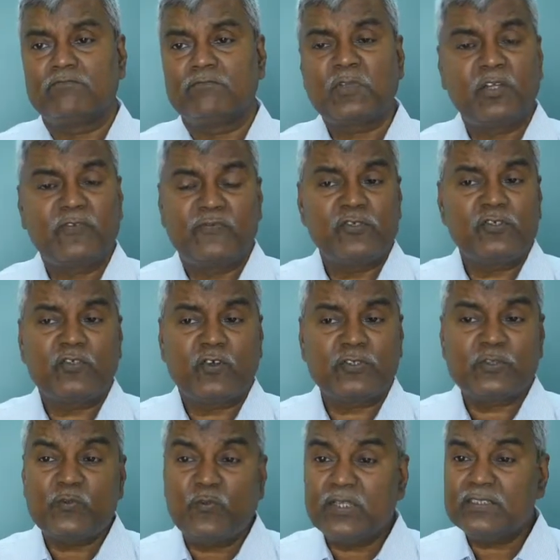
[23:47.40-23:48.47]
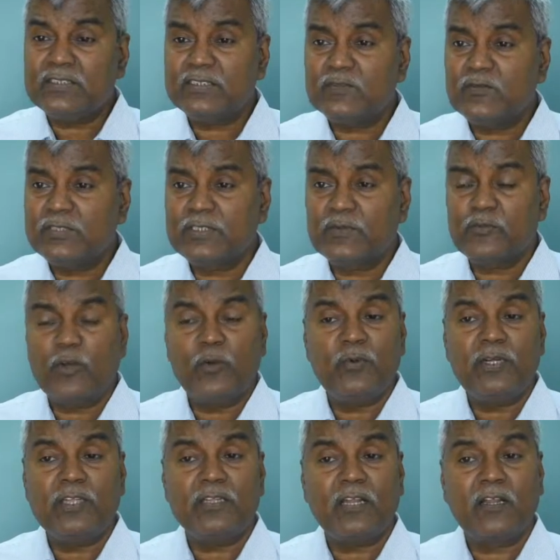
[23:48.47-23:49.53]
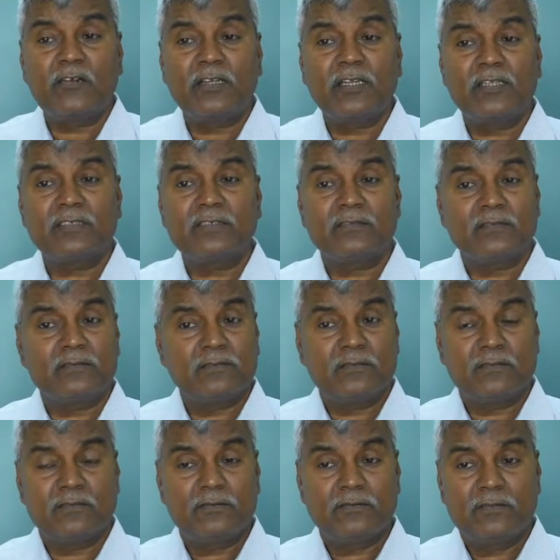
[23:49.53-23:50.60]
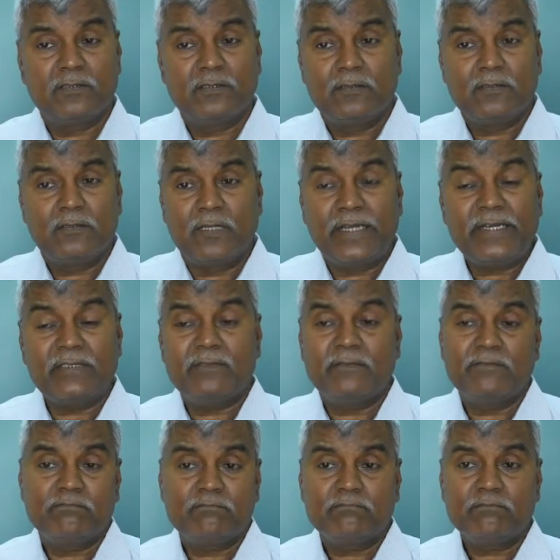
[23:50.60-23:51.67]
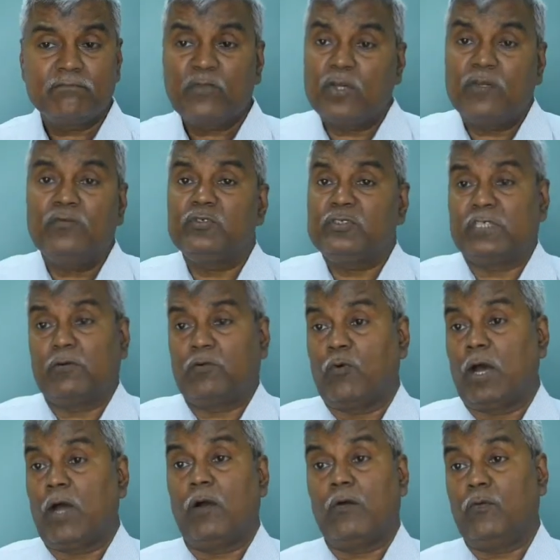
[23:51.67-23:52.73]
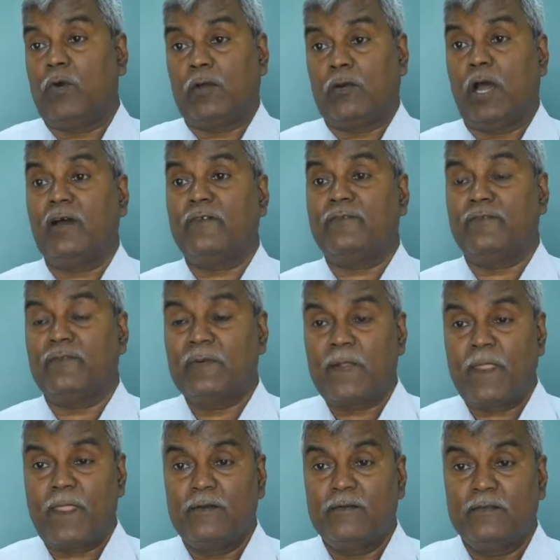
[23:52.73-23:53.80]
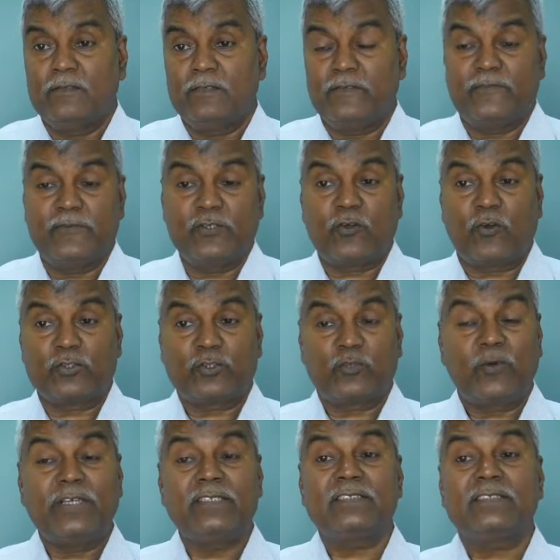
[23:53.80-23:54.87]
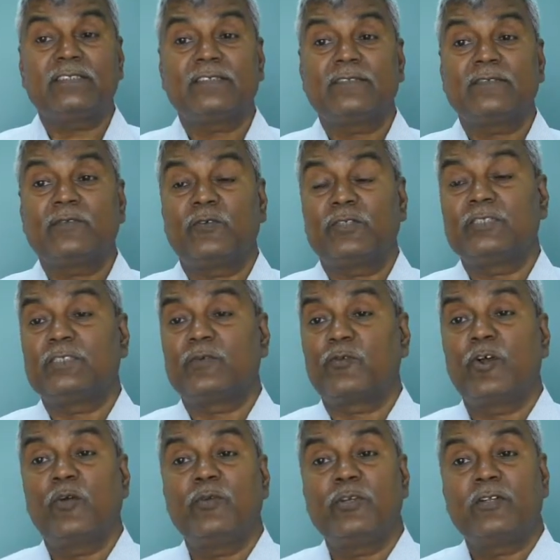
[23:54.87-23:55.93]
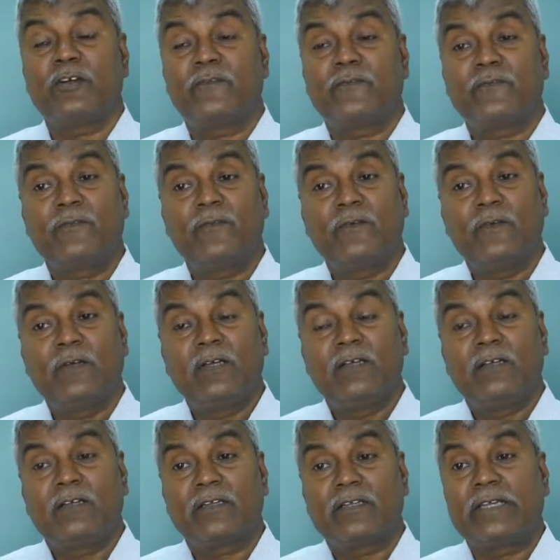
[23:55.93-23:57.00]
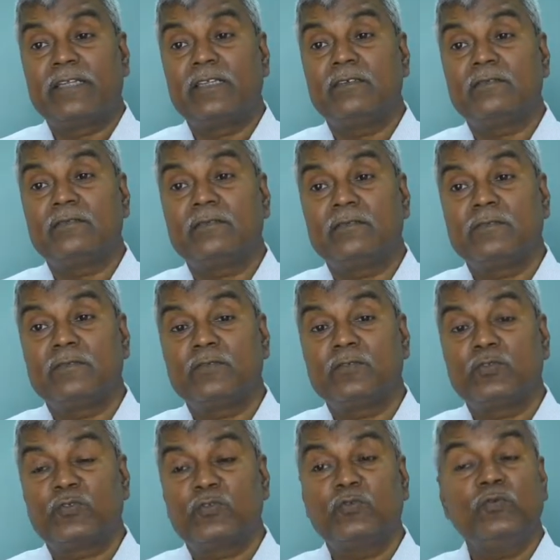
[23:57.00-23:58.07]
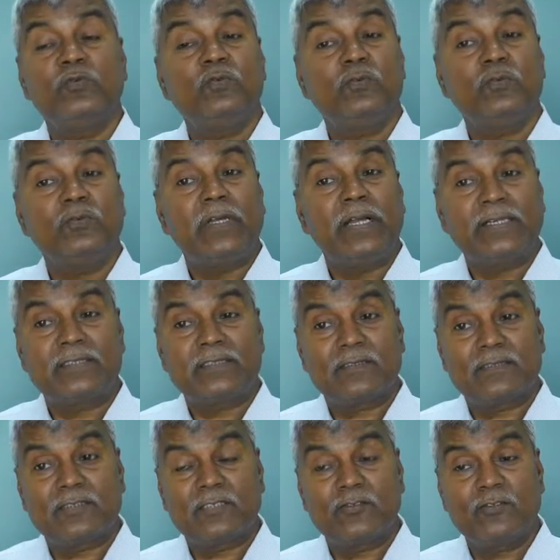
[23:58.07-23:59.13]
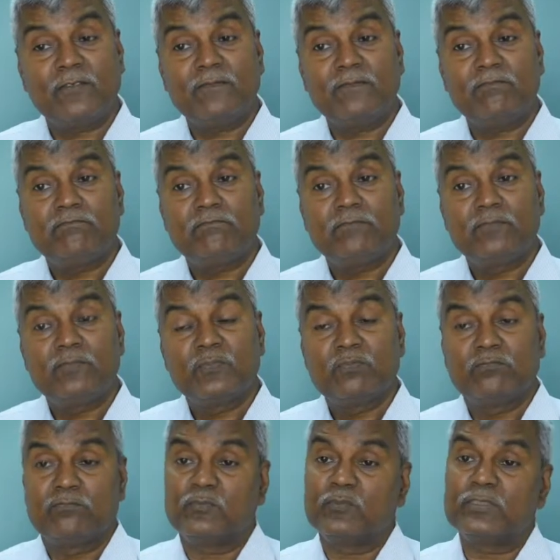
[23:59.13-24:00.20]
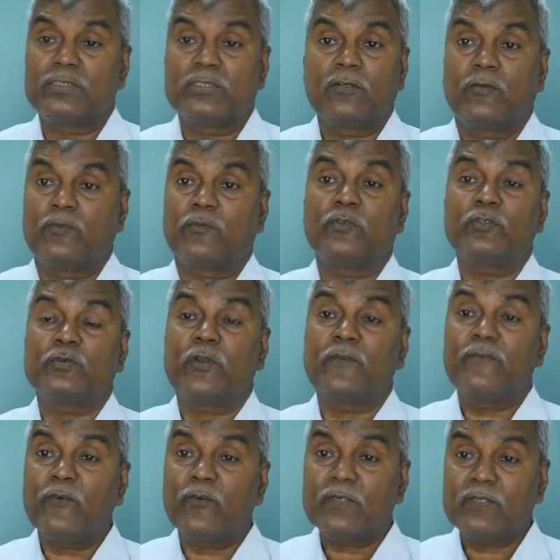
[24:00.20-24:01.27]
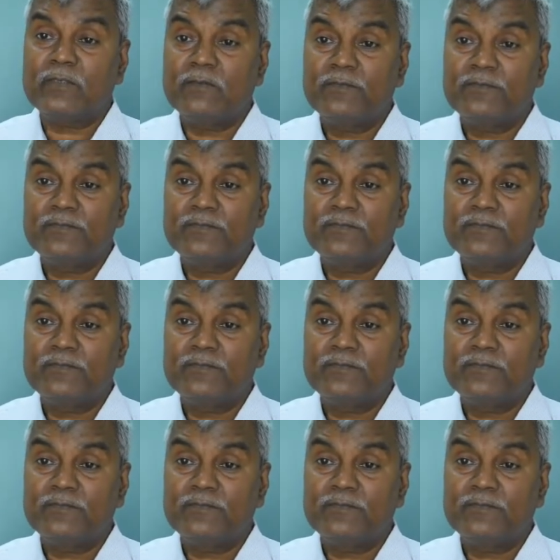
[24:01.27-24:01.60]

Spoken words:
Now if we toss once, what is the probability that I will get a head? Well, we say, wow, 1/2. If we toss twice, what is the probability of getting 2 heads consecutive? We say, of course, 1/4.